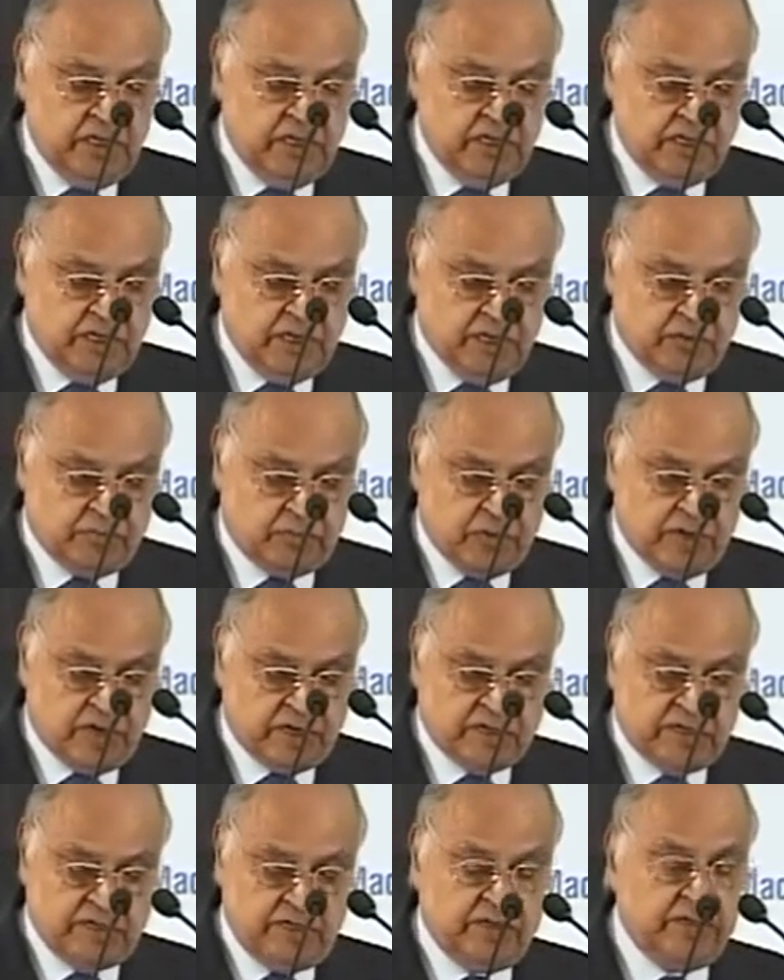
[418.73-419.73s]
engineering
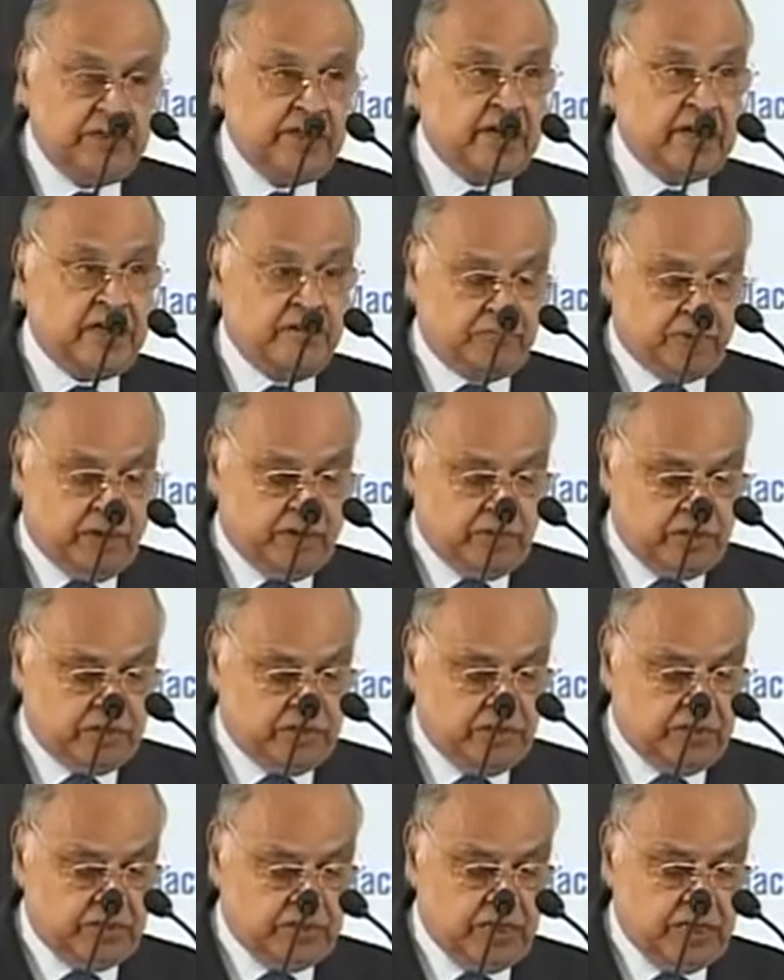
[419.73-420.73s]
products, drug and
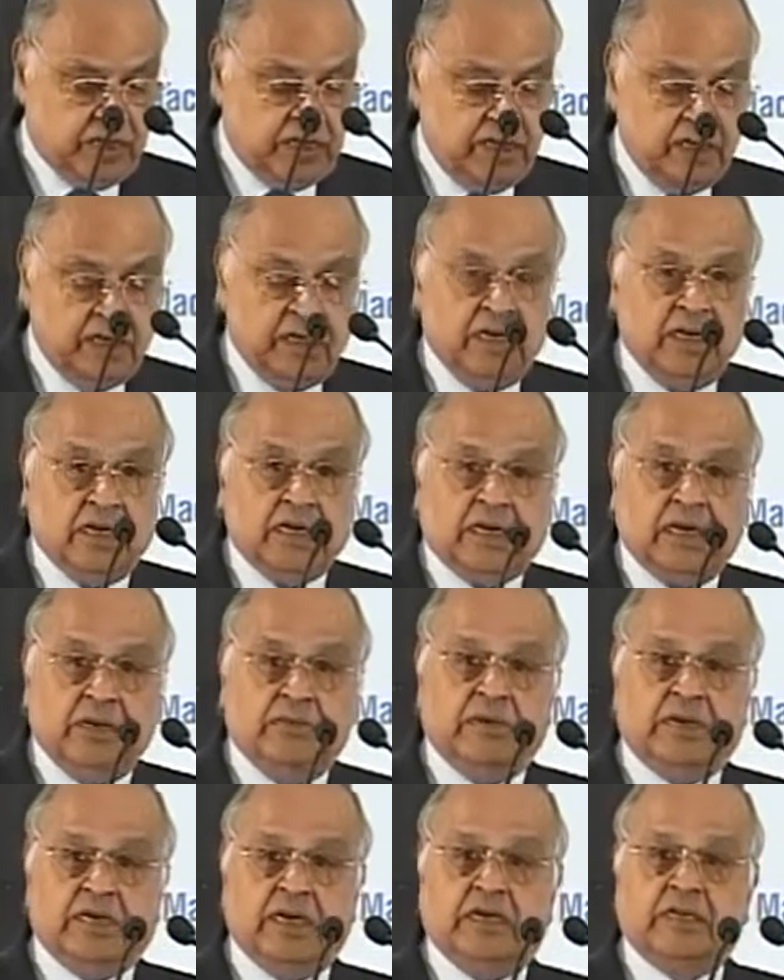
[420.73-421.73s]
pharmaceutical
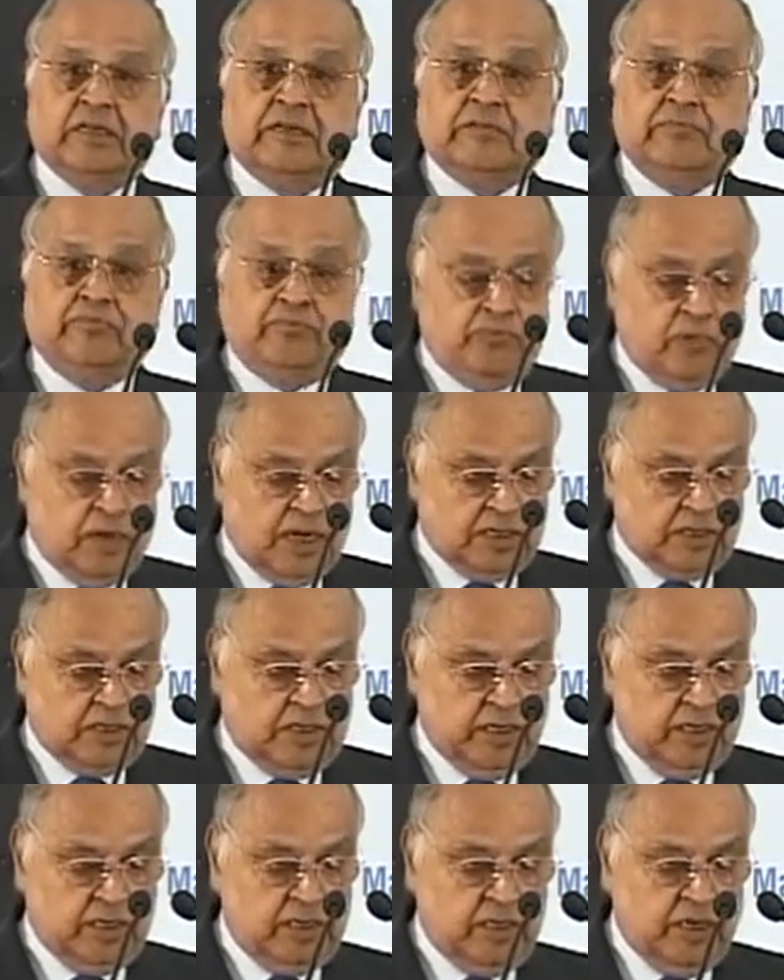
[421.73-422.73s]
chemicals,
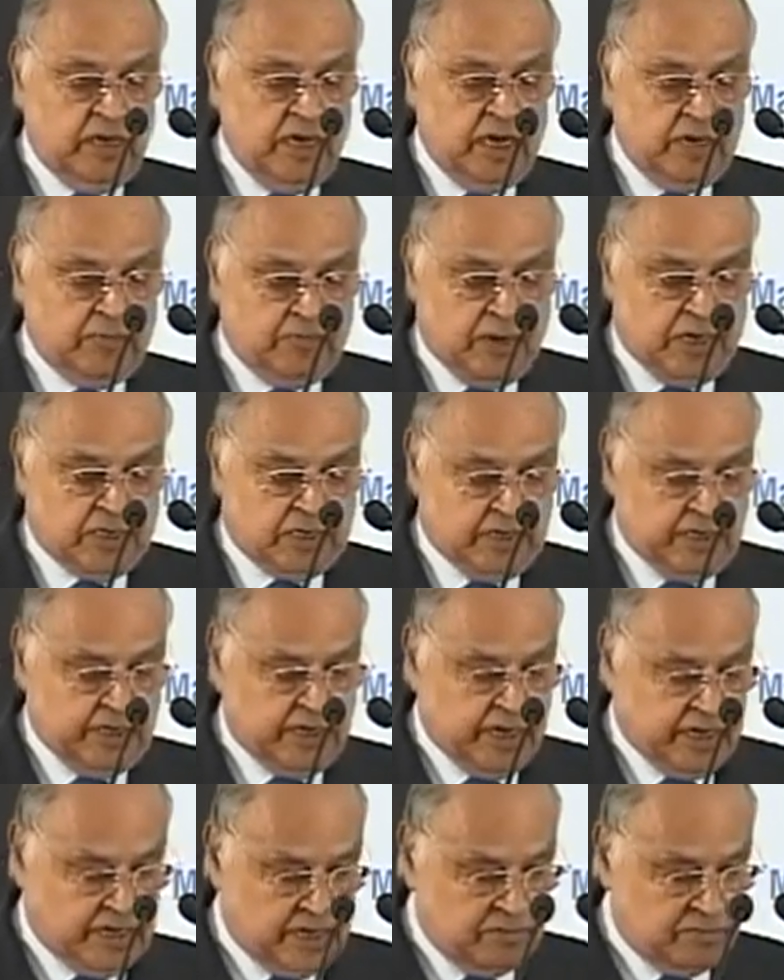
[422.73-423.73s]
plastic and
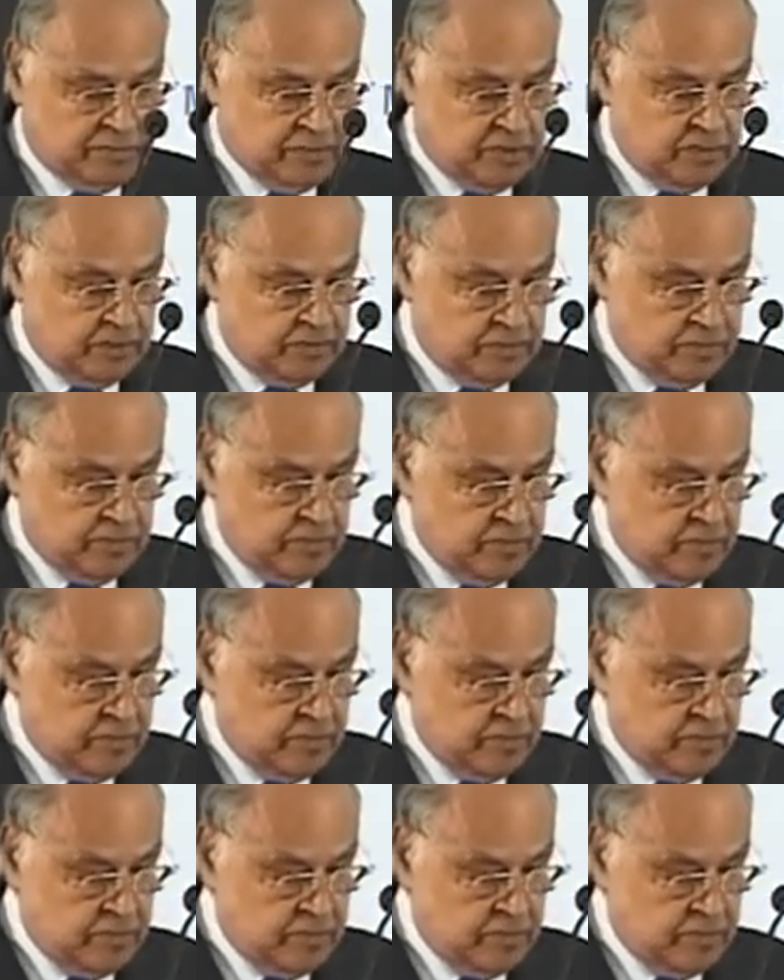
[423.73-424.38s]
plastic items.